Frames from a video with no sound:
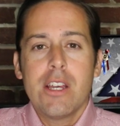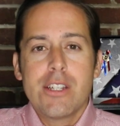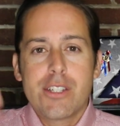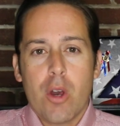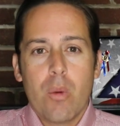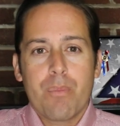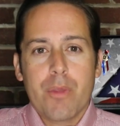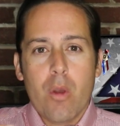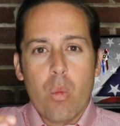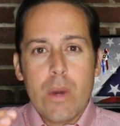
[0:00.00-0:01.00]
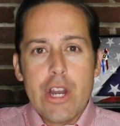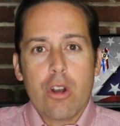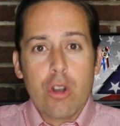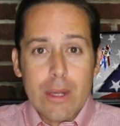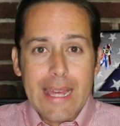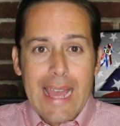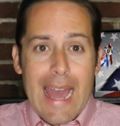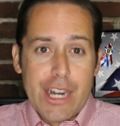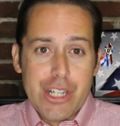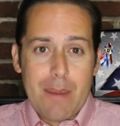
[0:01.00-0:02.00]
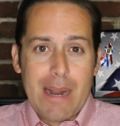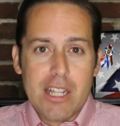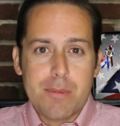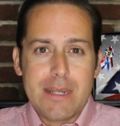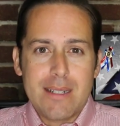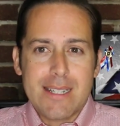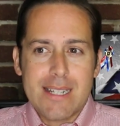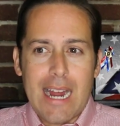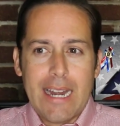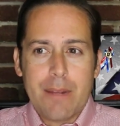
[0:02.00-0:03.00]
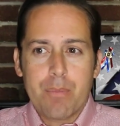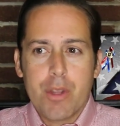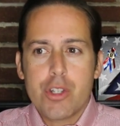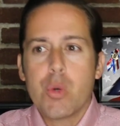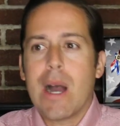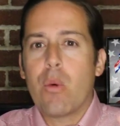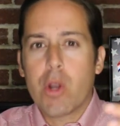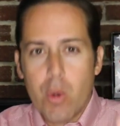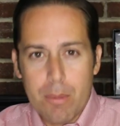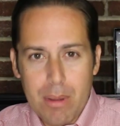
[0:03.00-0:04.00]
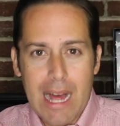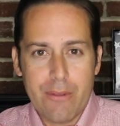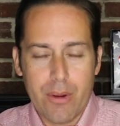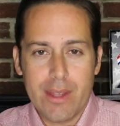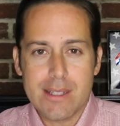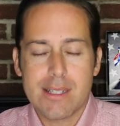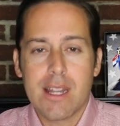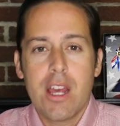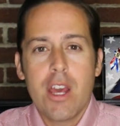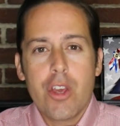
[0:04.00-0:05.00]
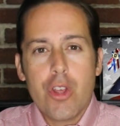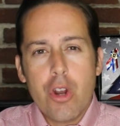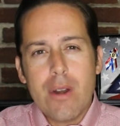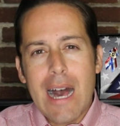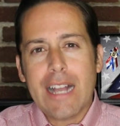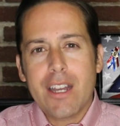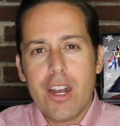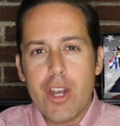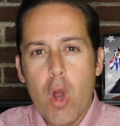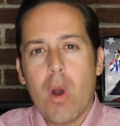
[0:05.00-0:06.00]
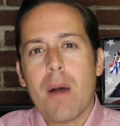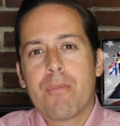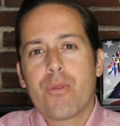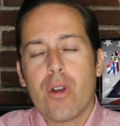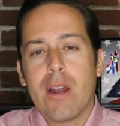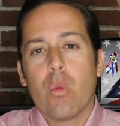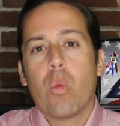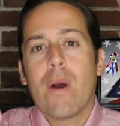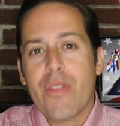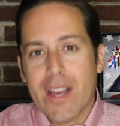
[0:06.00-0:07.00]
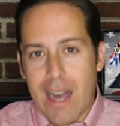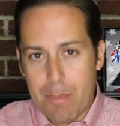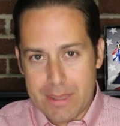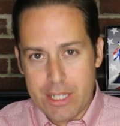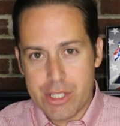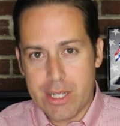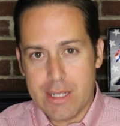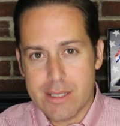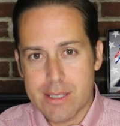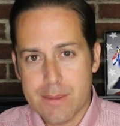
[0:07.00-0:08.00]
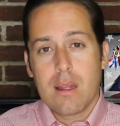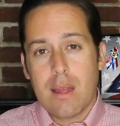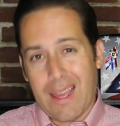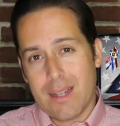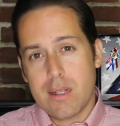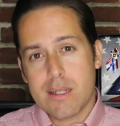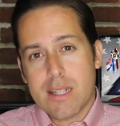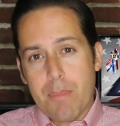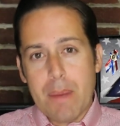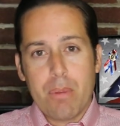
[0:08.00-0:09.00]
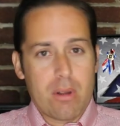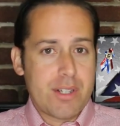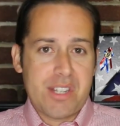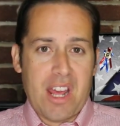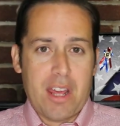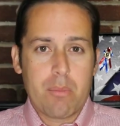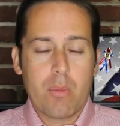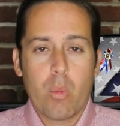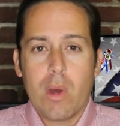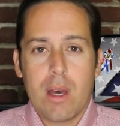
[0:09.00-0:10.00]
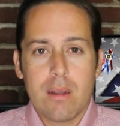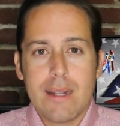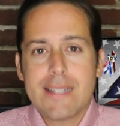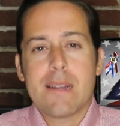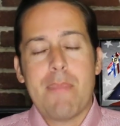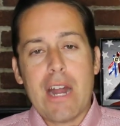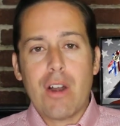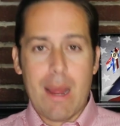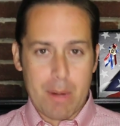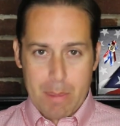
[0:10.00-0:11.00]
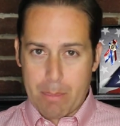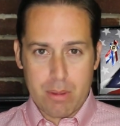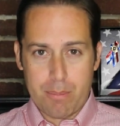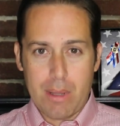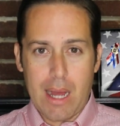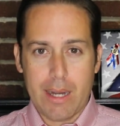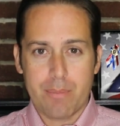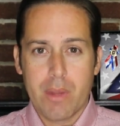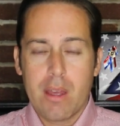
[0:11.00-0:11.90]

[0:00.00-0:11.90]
So, when you're looking at a job announcement, deciding, do I want to apply for this? You're not going to know upfront what the competition is. And some people are saying, well, it doesn't matter how many people apply.